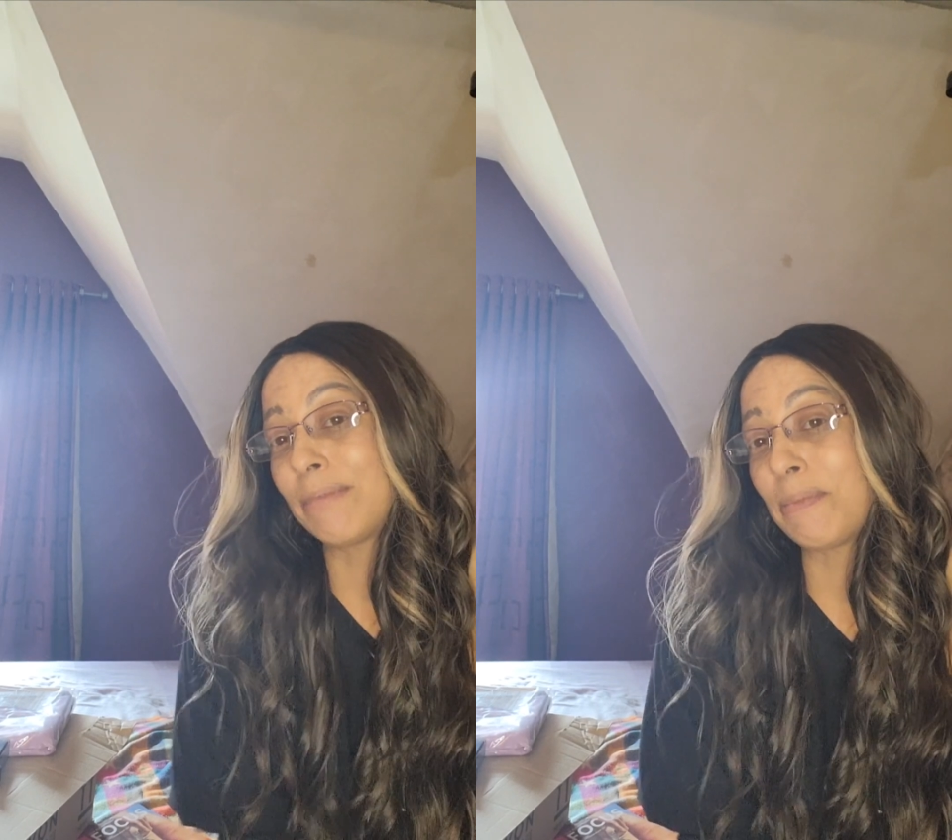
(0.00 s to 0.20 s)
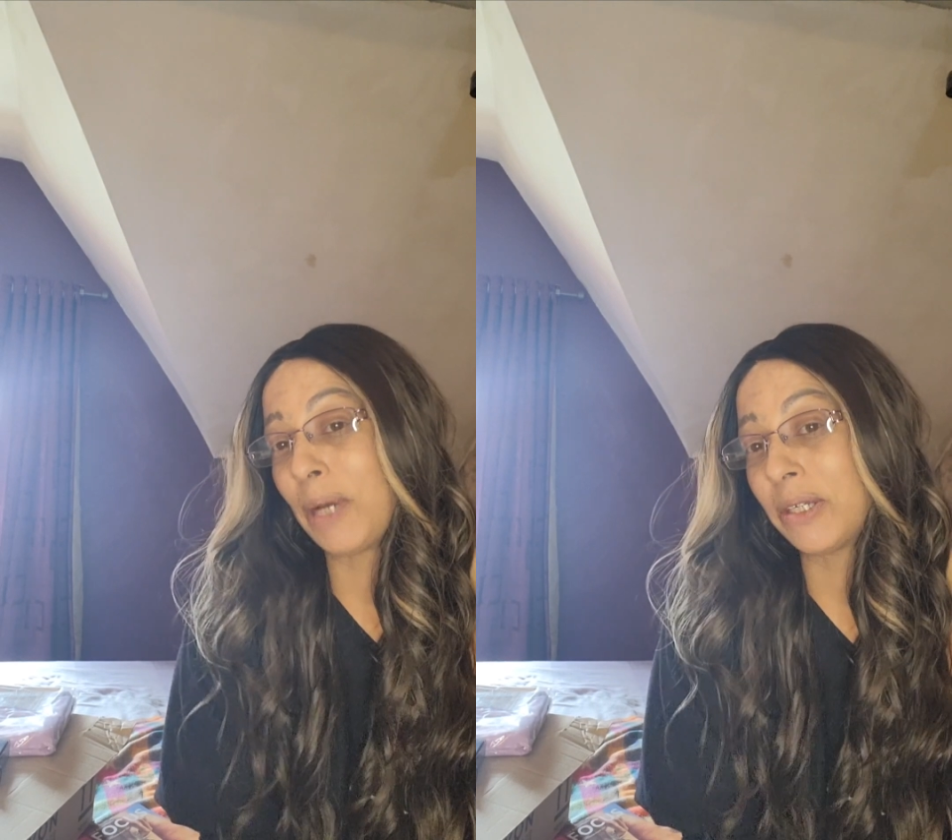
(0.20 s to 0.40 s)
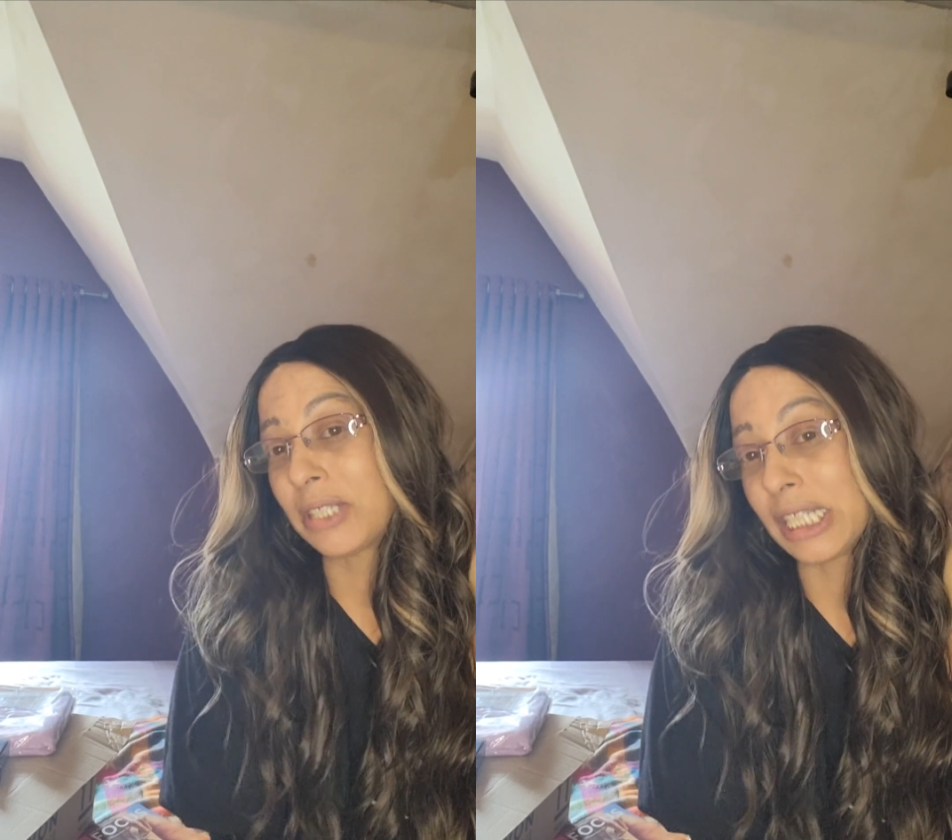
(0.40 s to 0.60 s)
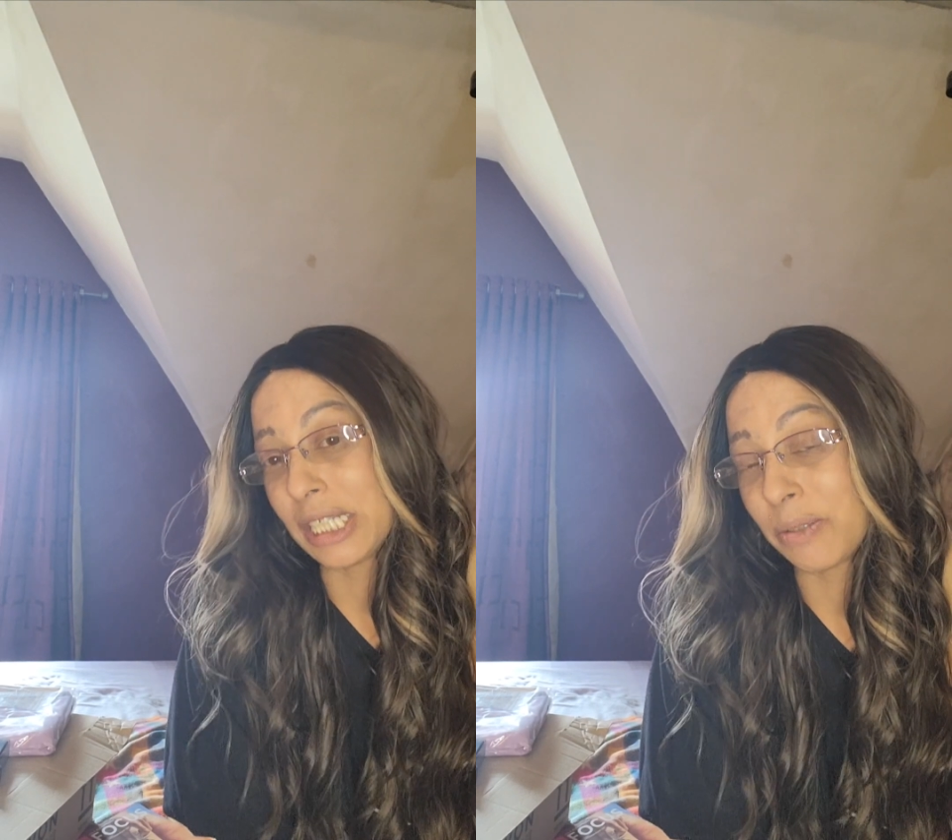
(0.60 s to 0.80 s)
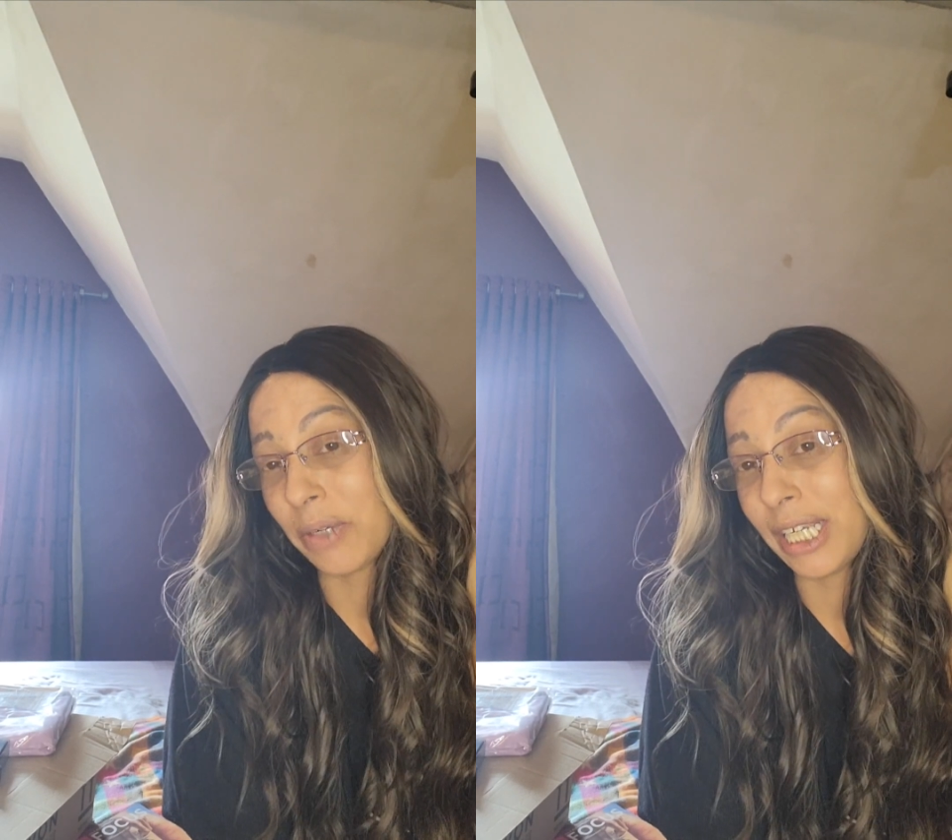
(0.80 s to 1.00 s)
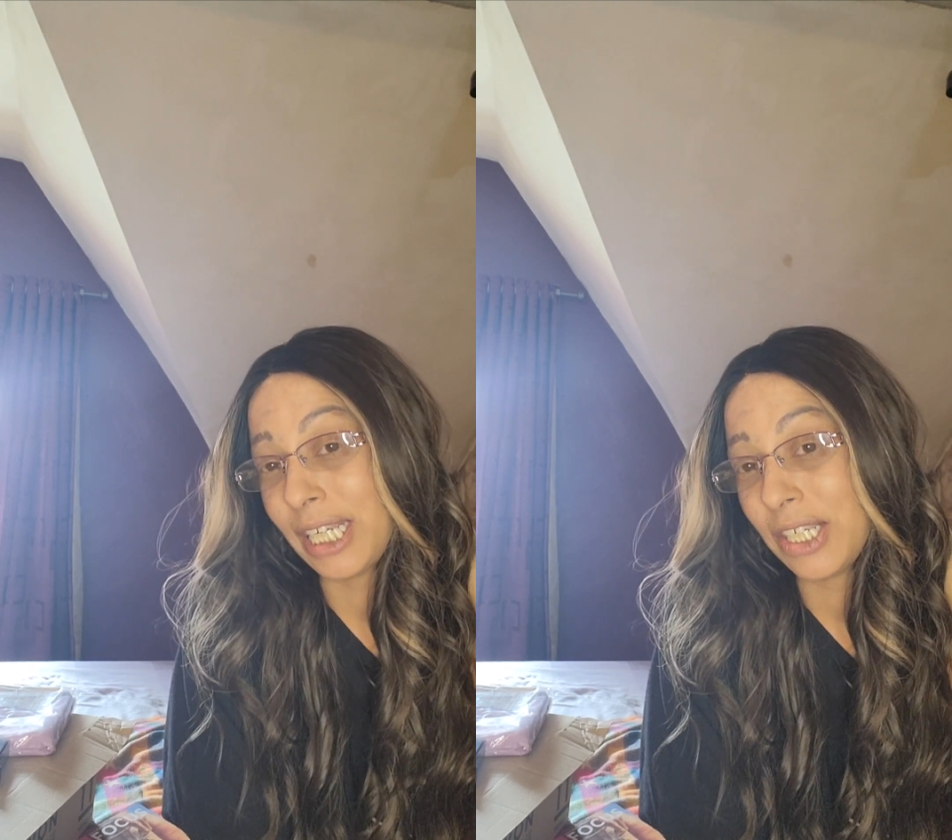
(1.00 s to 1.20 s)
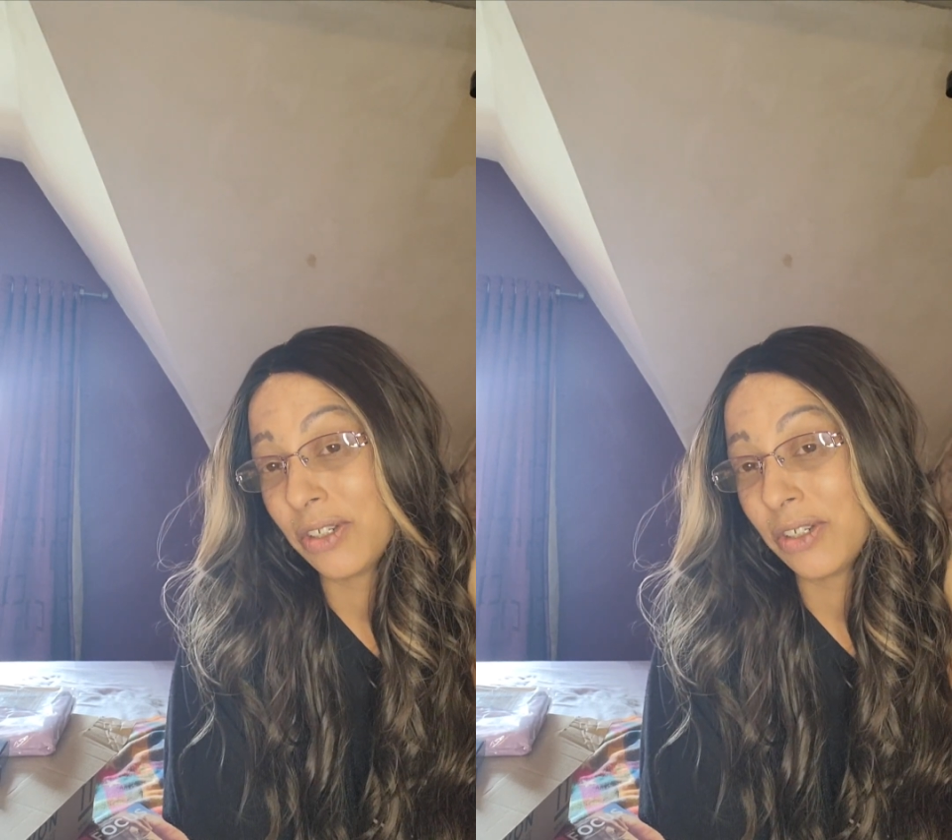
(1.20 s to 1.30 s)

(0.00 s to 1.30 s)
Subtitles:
of my post this week,